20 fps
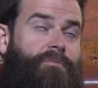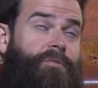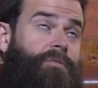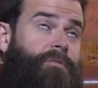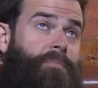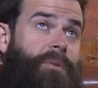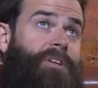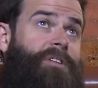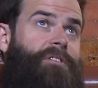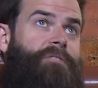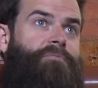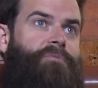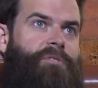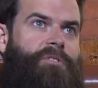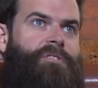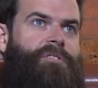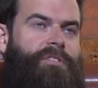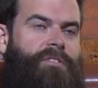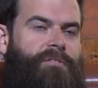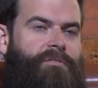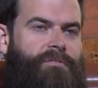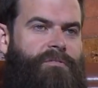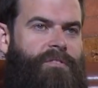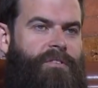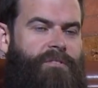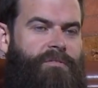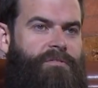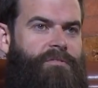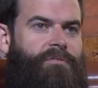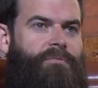well, the main difference
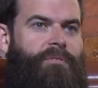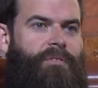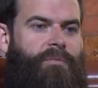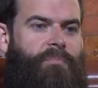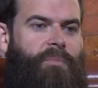in story,